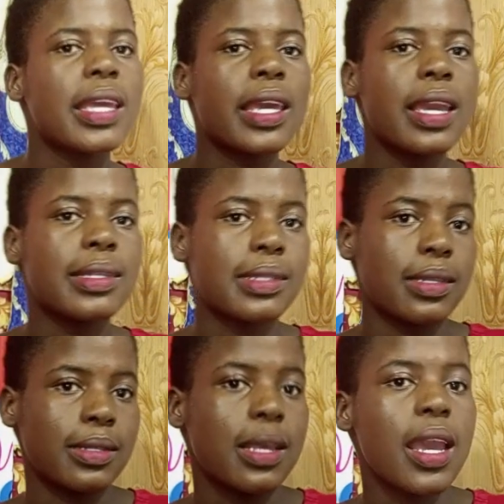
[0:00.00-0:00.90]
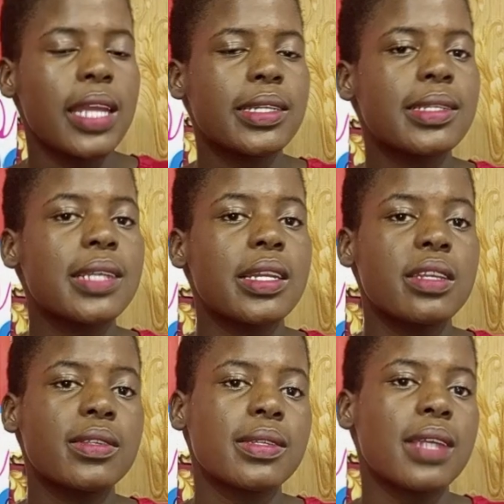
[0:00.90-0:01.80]
cases in this
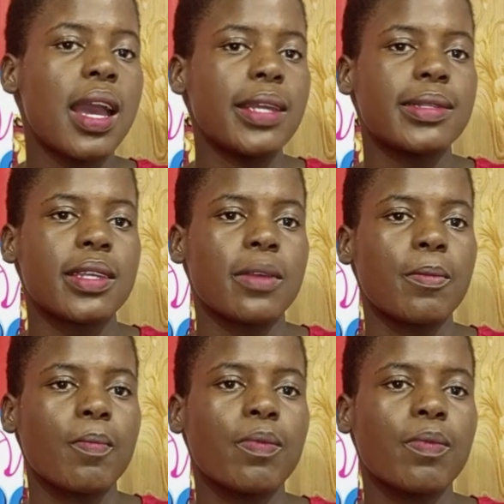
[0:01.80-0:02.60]
Ghanaian society.